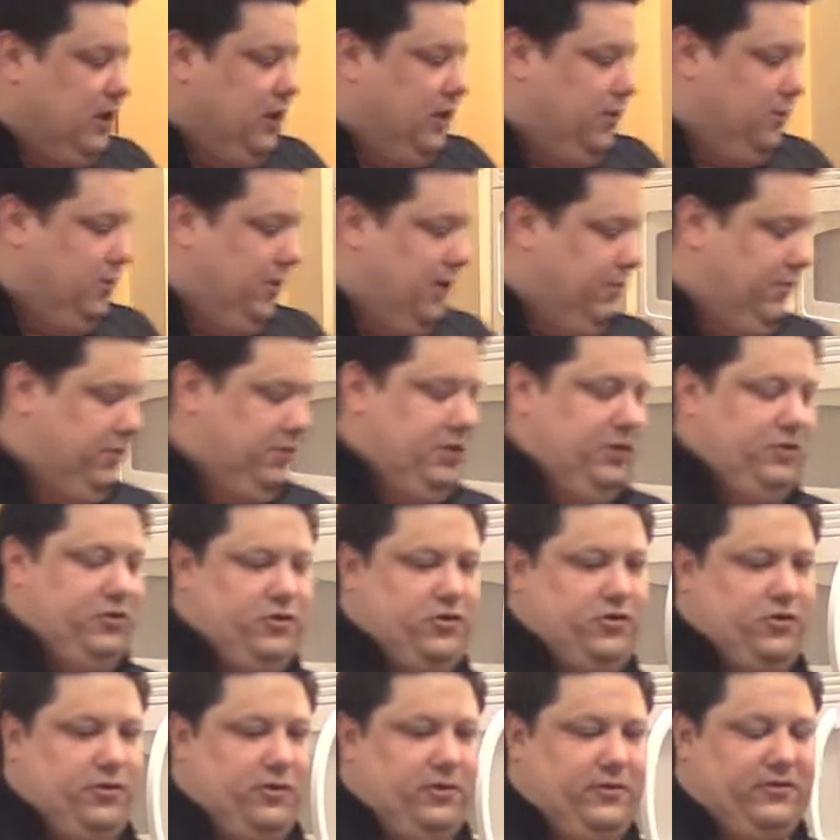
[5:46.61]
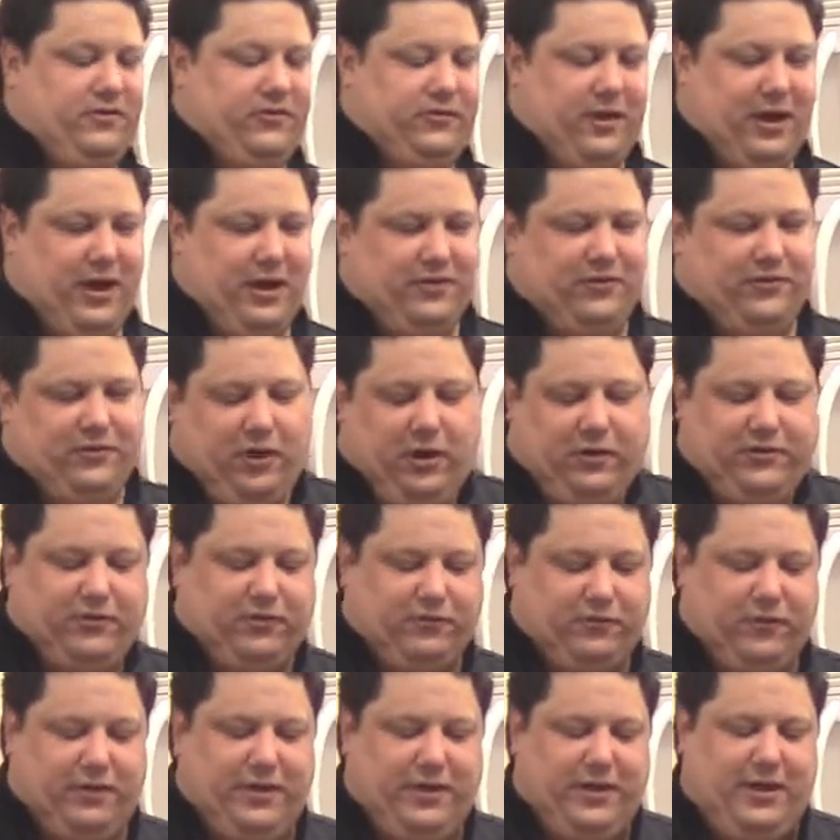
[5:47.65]
Remember, uh, salt is
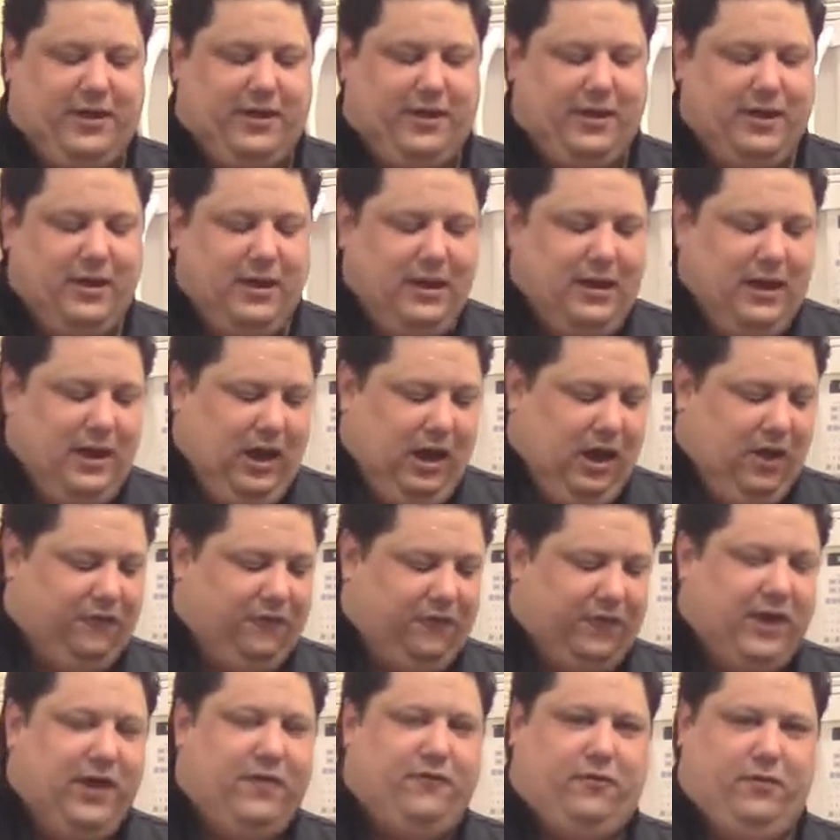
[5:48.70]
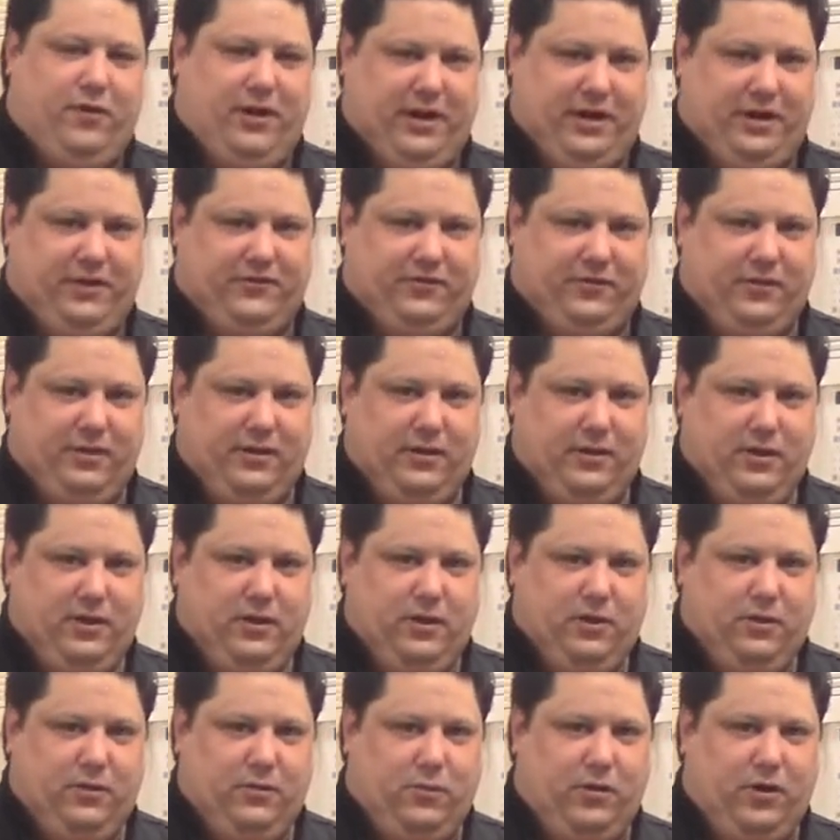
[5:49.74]
really a, a flavor enhancer.
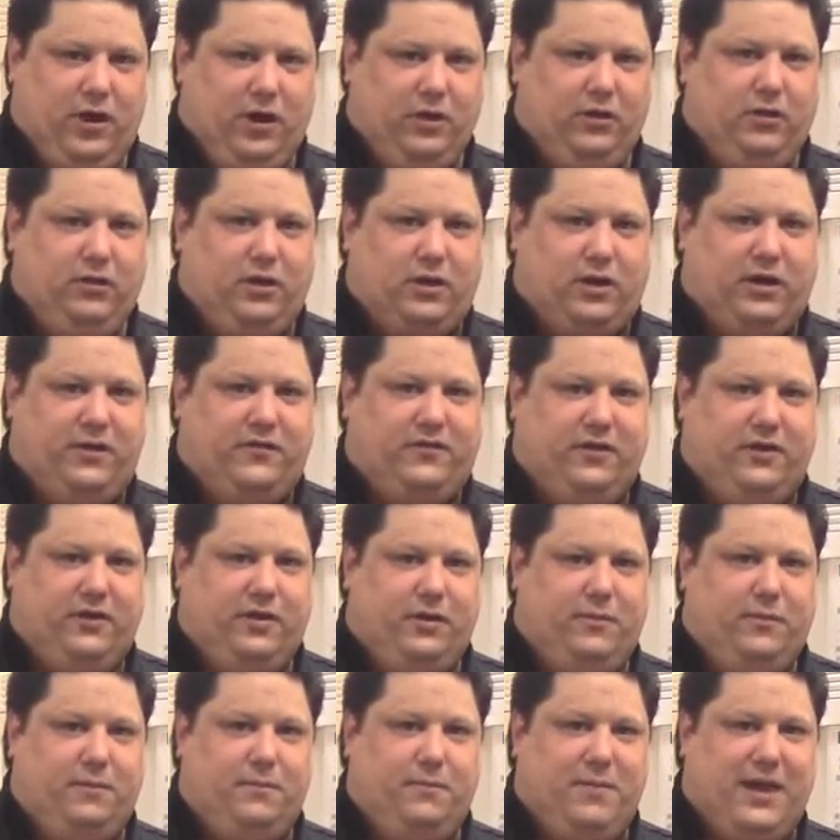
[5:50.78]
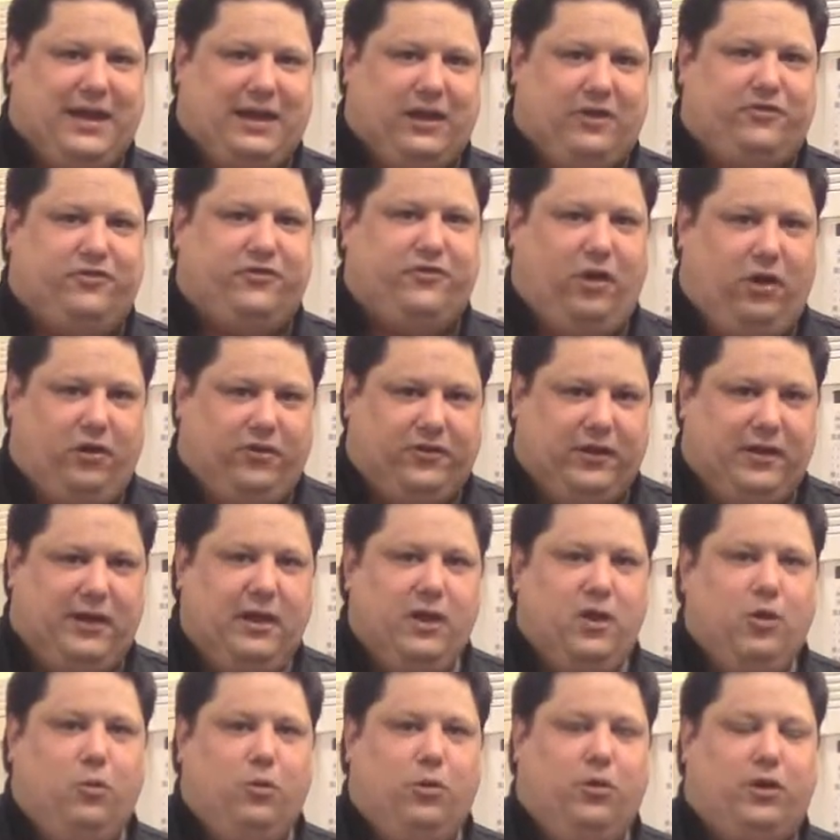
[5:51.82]
We're not looking to make it salty,
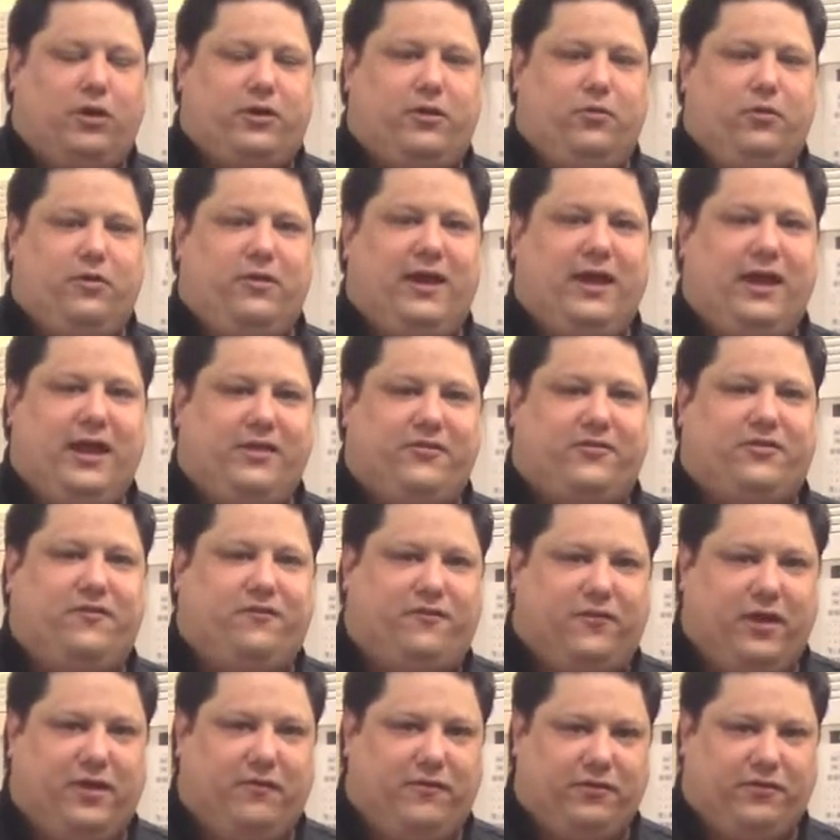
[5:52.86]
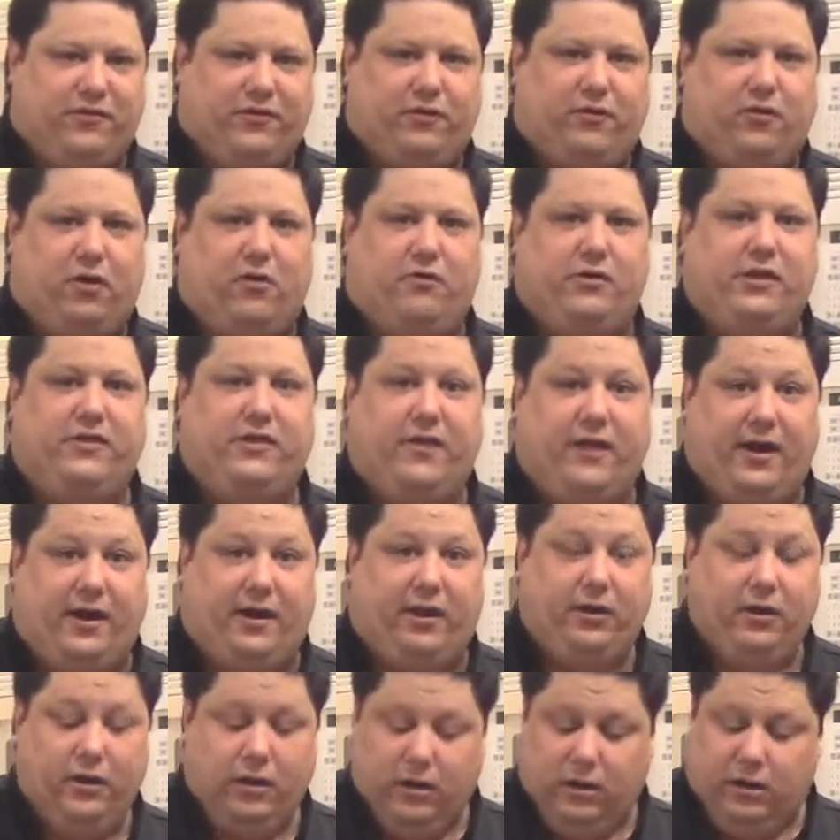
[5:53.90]
we're looking to enhance the flavors that are already there.
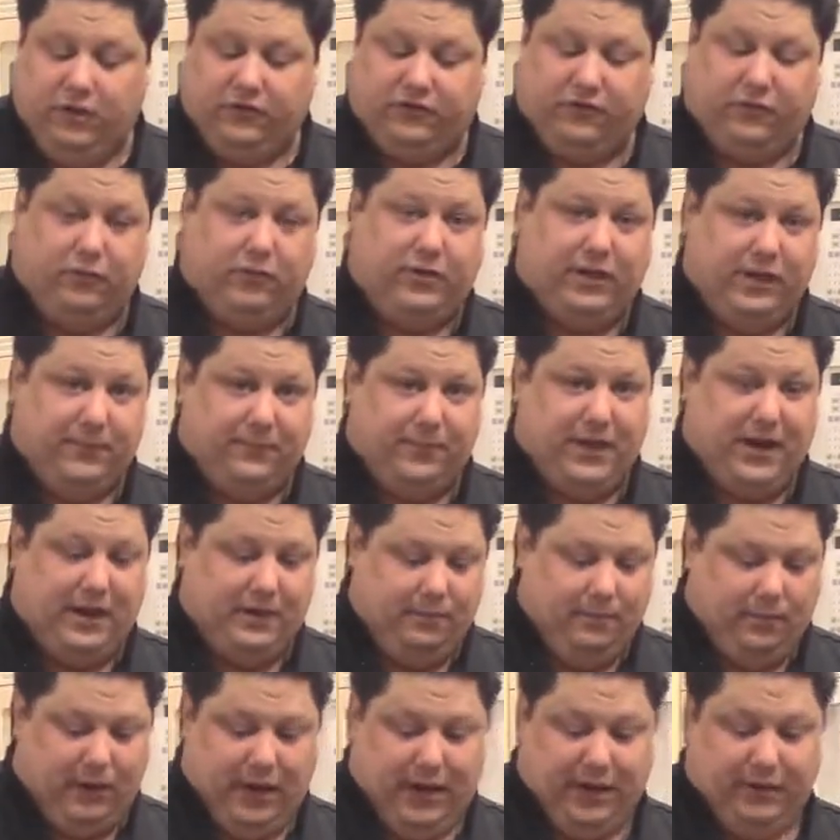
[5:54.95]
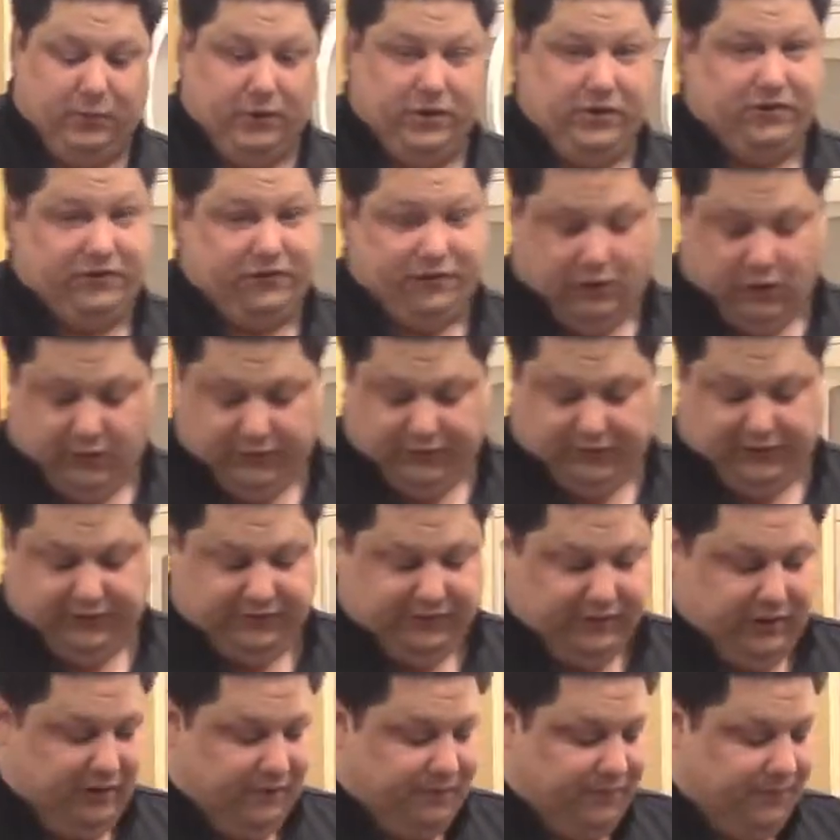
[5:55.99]
So keep that in mind when you're salting
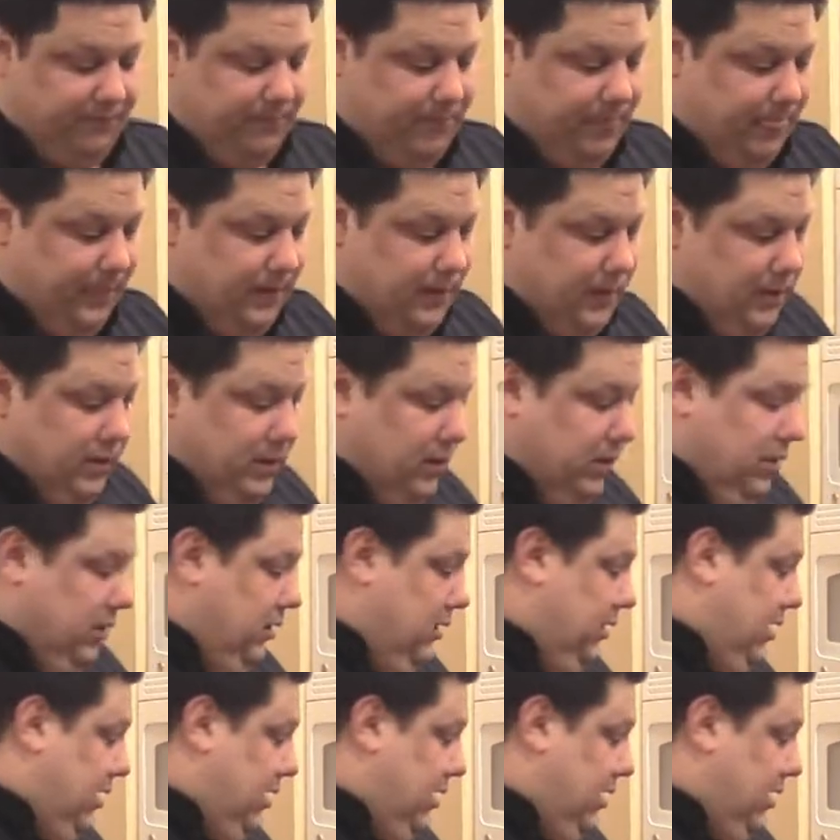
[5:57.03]
stuff.